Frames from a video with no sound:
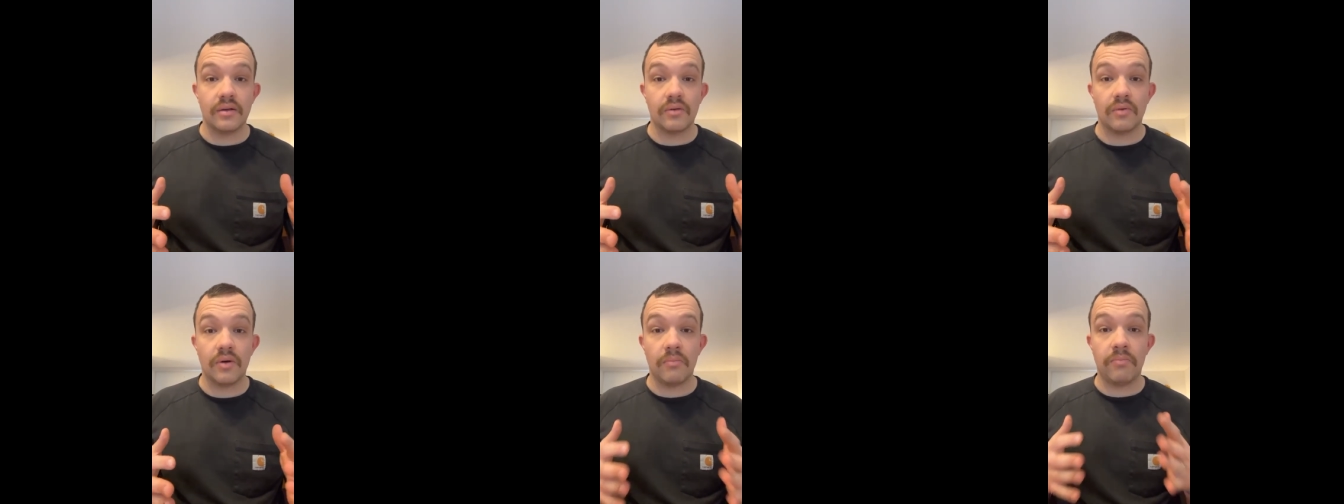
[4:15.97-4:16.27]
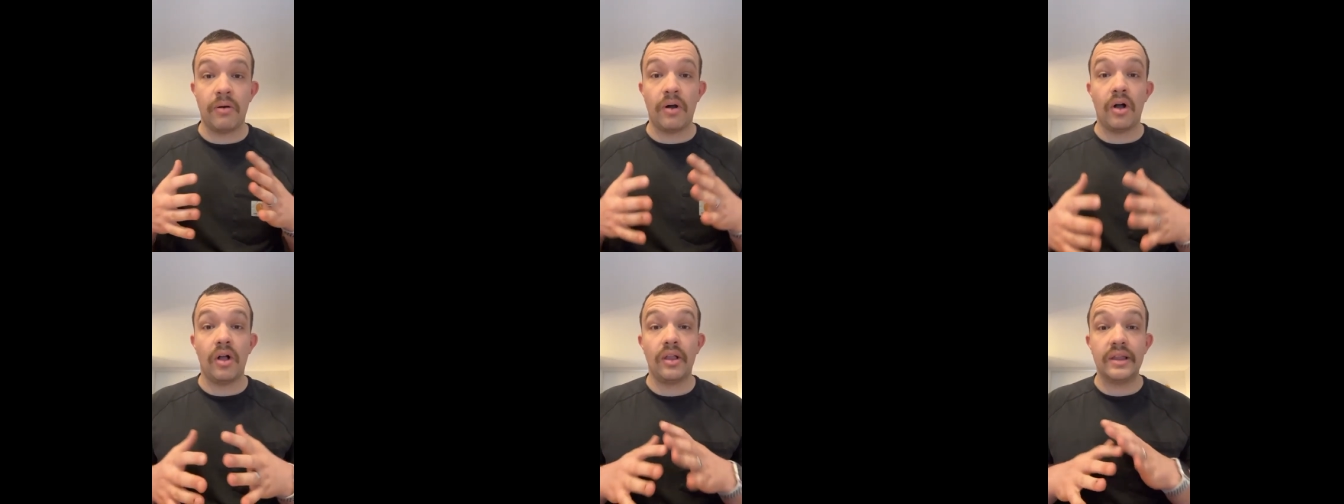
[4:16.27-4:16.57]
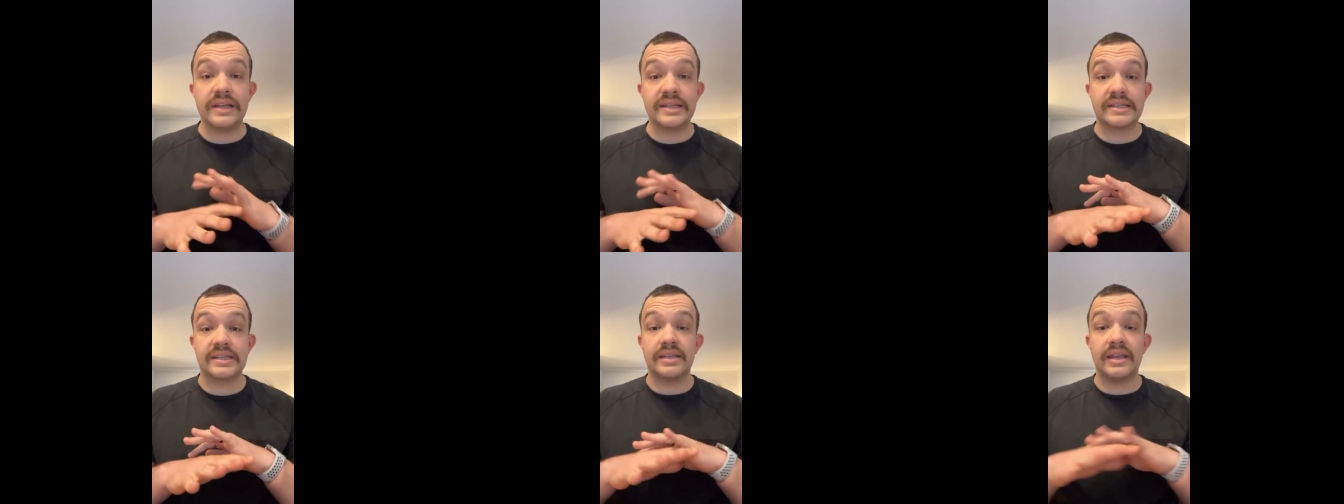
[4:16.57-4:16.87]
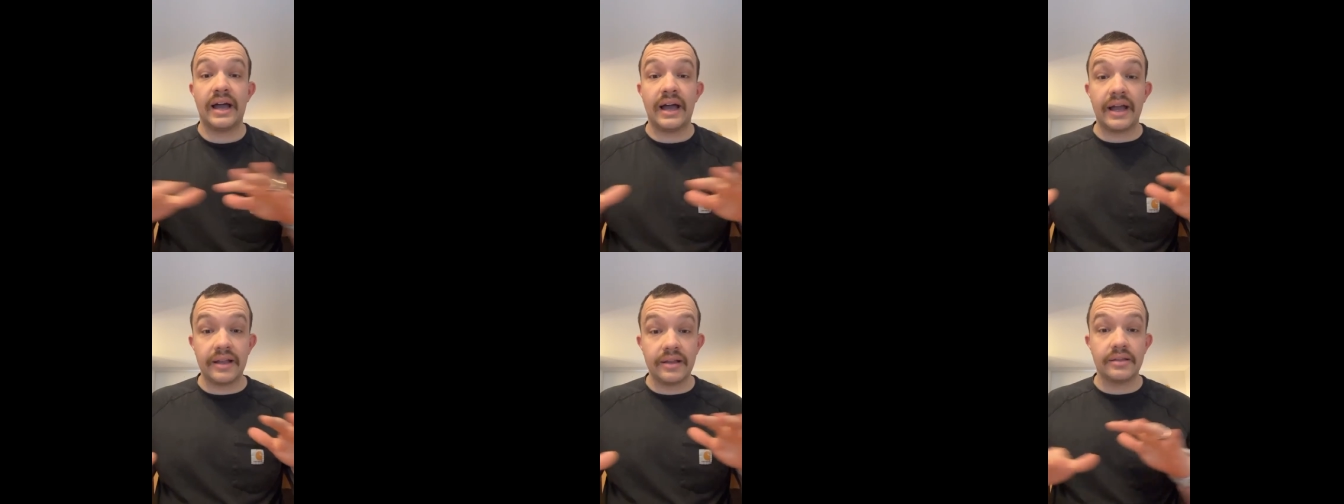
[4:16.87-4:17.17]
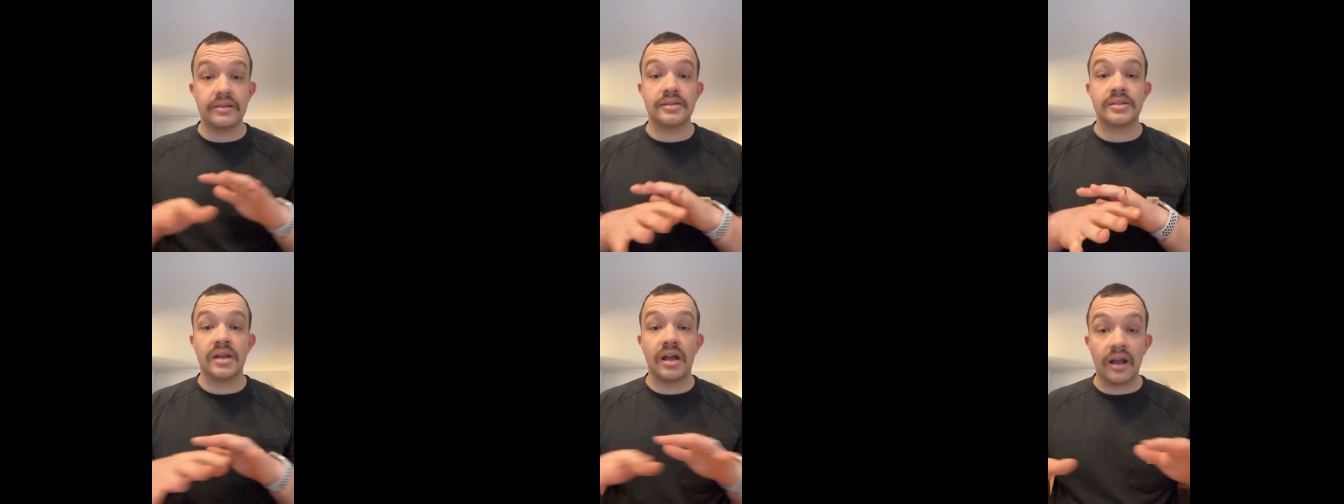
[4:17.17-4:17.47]
what Paul is
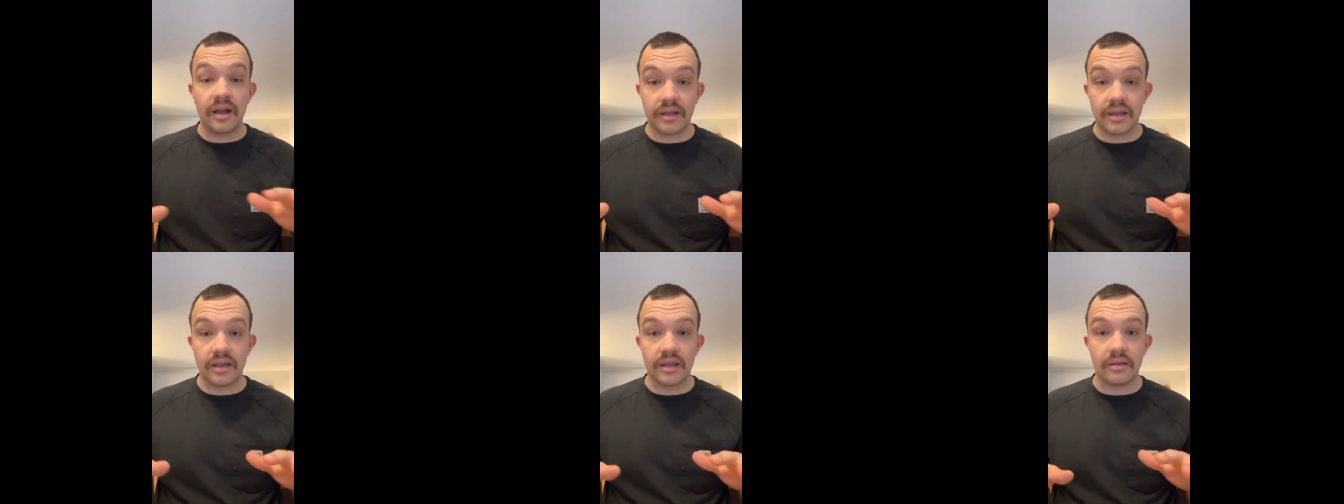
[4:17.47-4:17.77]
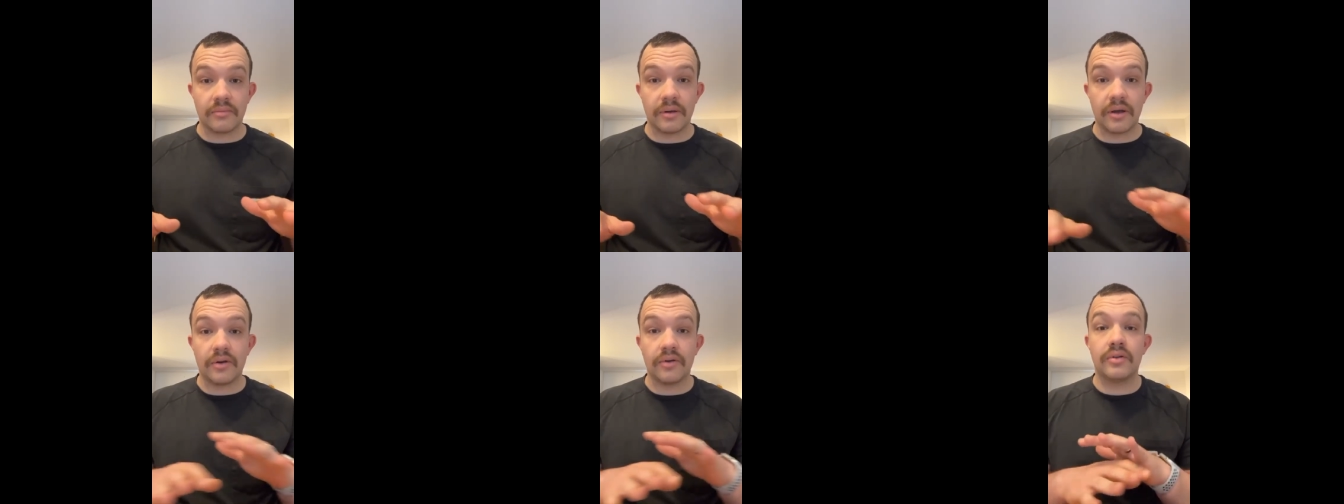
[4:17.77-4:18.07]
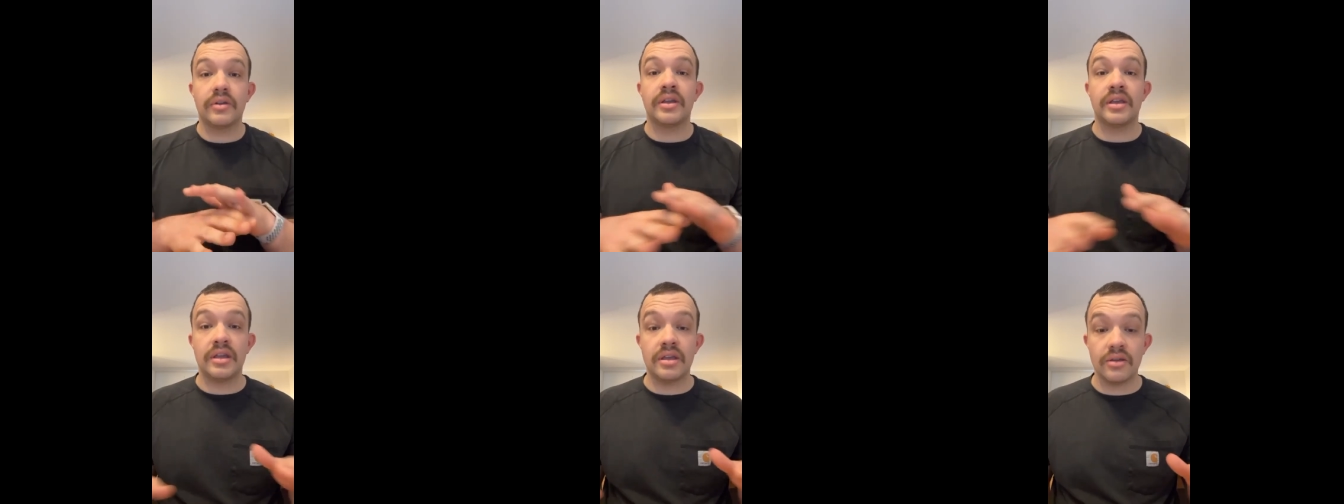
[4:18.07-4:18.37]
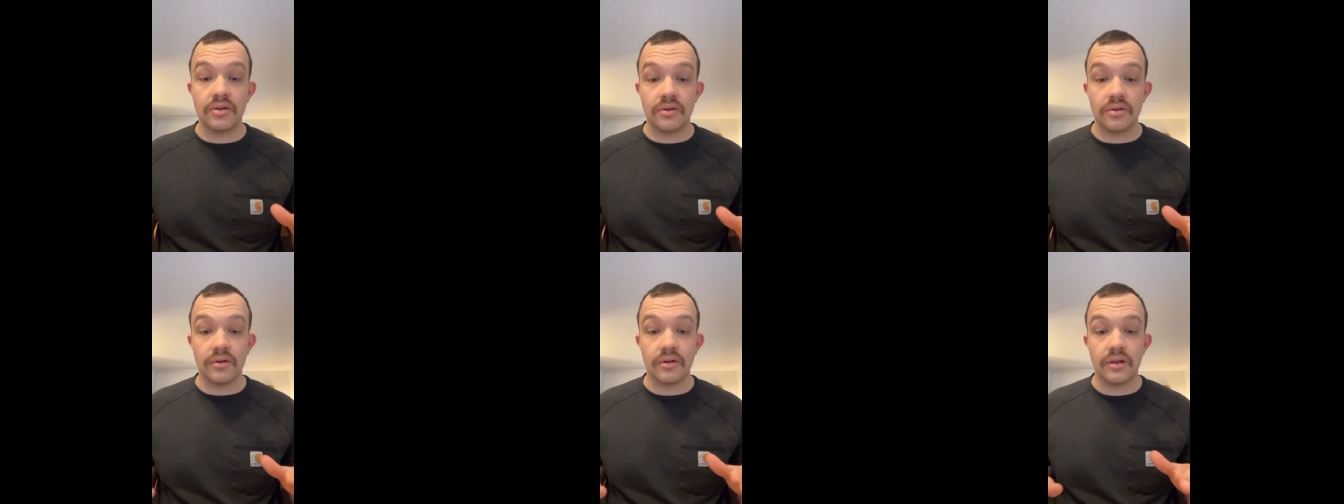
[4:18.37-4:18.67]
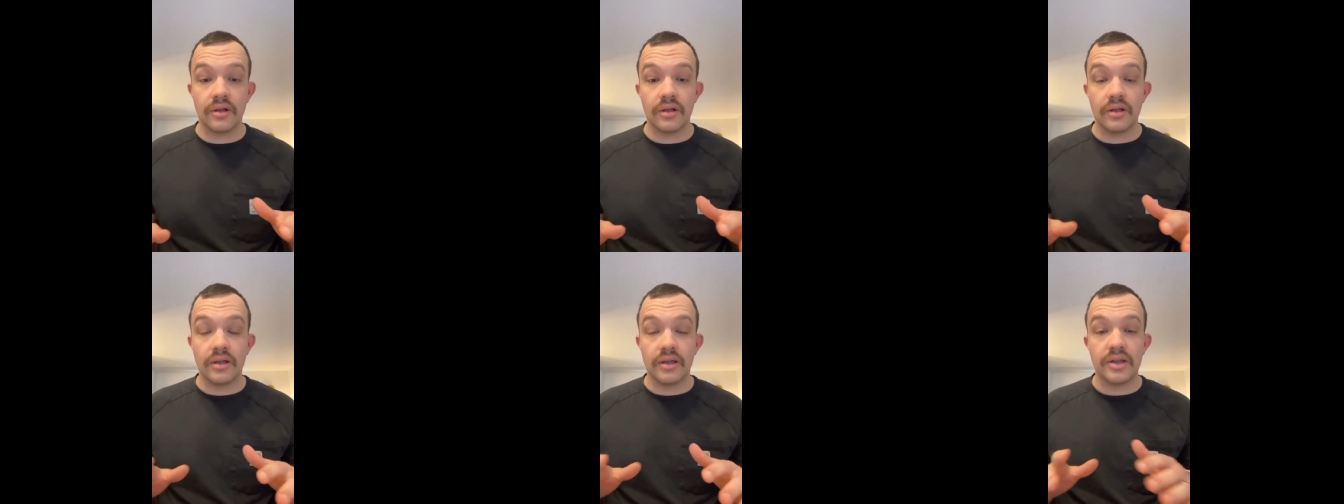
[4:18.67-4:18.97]
not talking about here
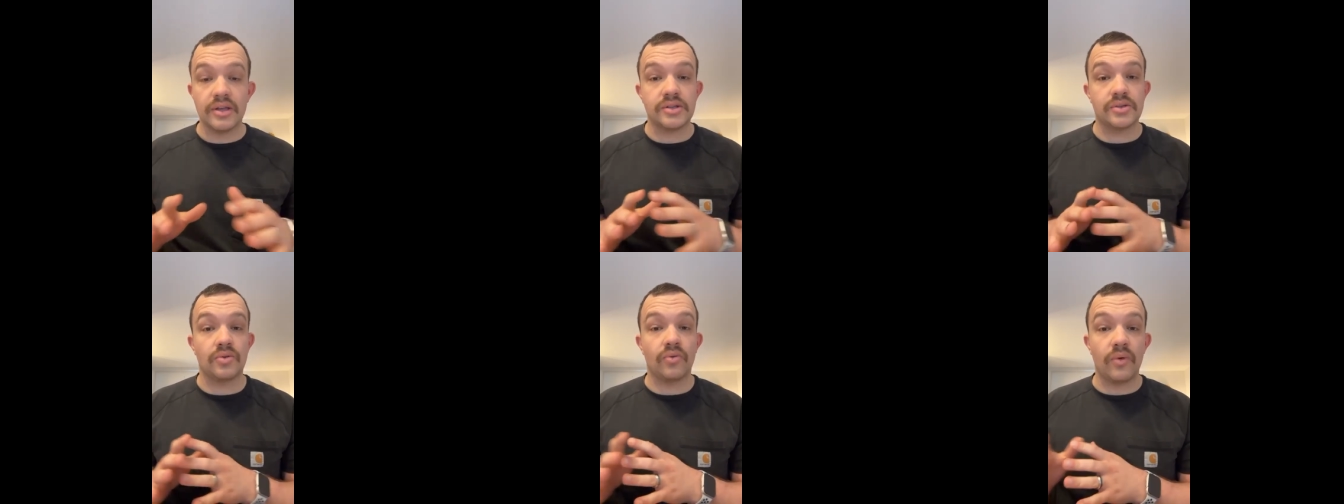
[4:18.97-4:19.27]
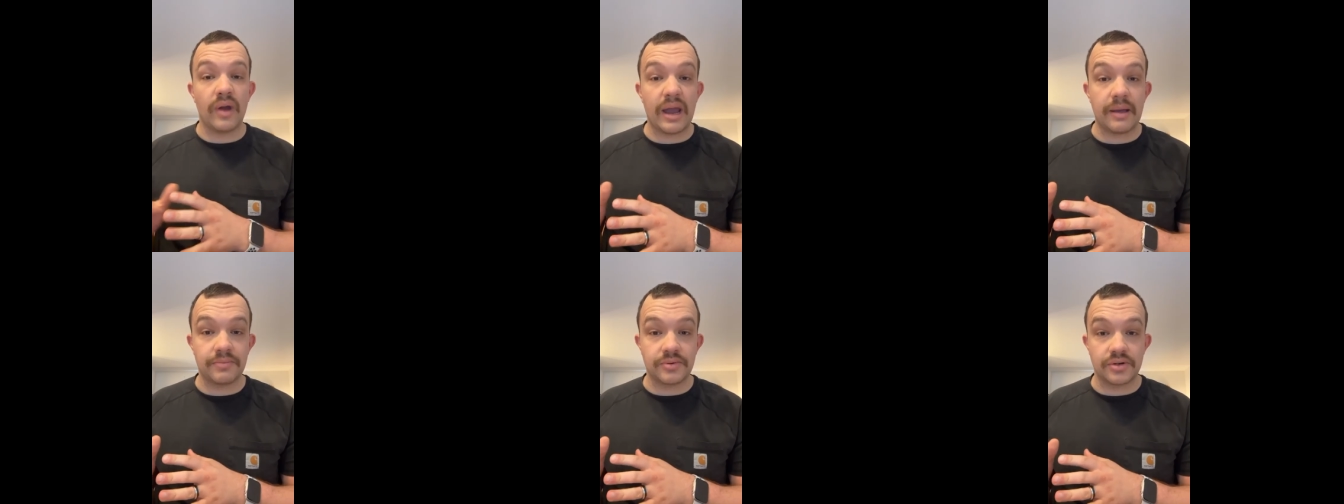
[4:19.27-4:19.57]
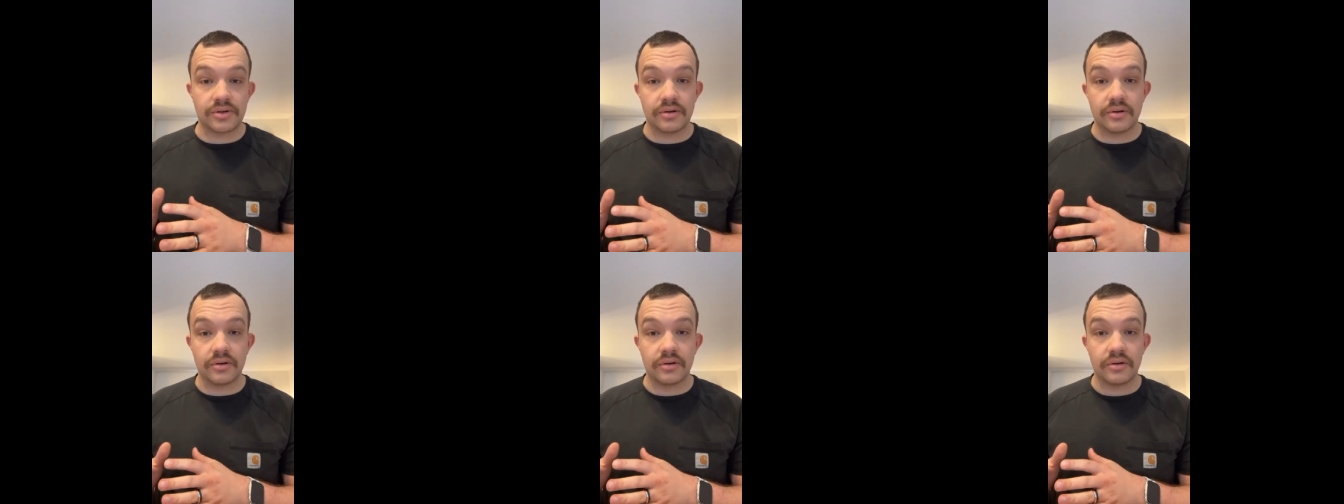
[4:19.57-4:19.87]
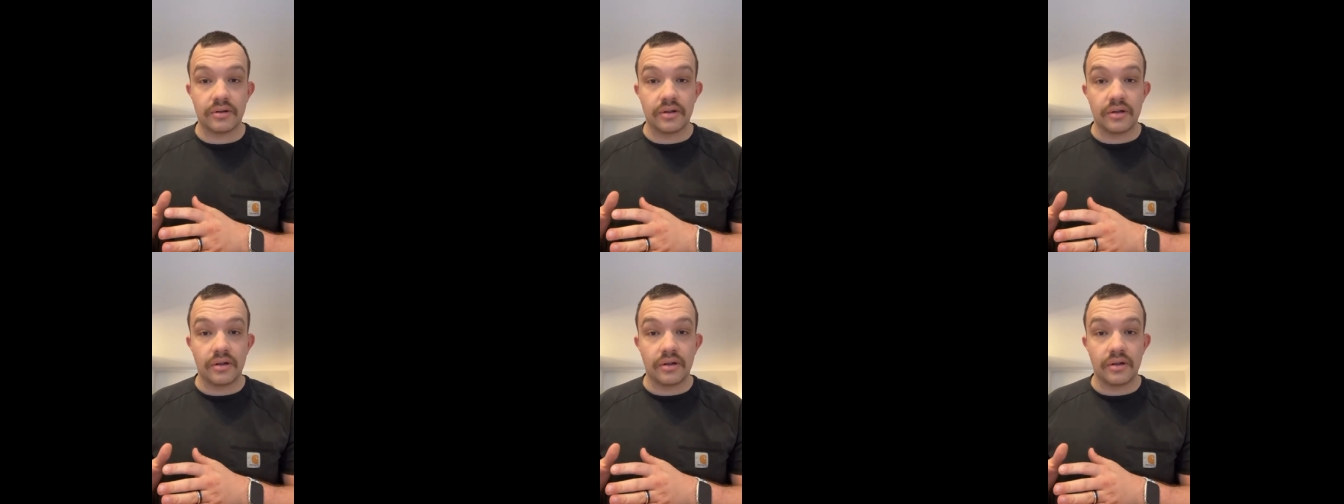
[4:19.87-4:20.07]
is a rapture,